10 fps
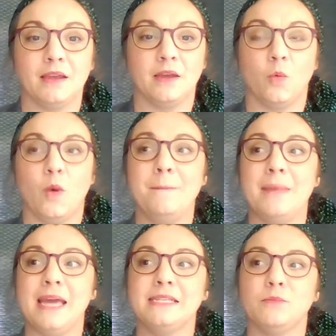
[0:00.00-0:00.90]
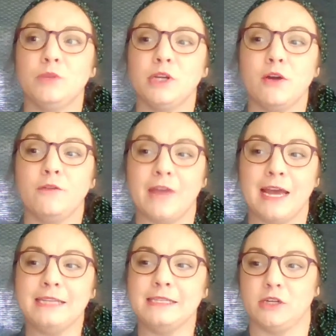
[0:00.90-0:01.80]
What makes someone go
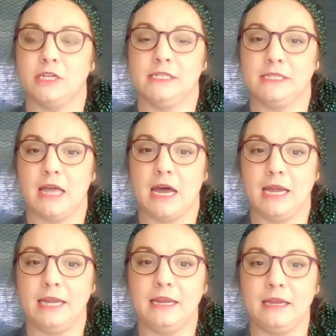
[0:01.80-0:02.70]
fast on a slide?